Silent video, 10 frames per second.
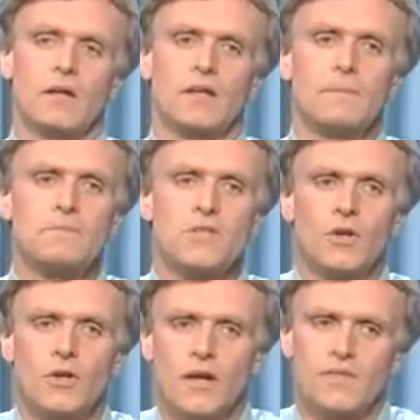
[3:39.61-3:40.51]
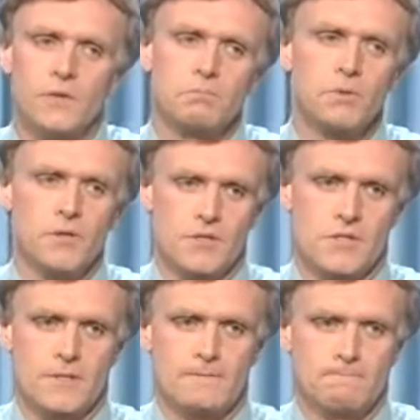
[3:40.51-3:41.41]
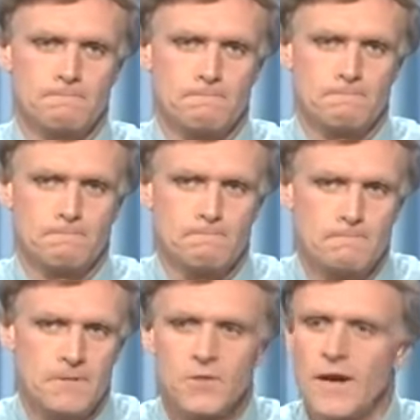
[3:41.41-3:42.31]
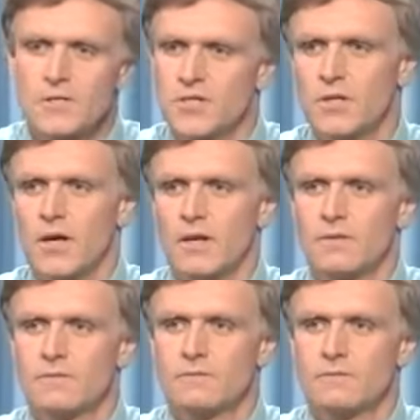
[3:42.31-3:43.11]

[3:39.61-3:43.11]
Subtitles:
lips that look like they're pursed, but they're actually not.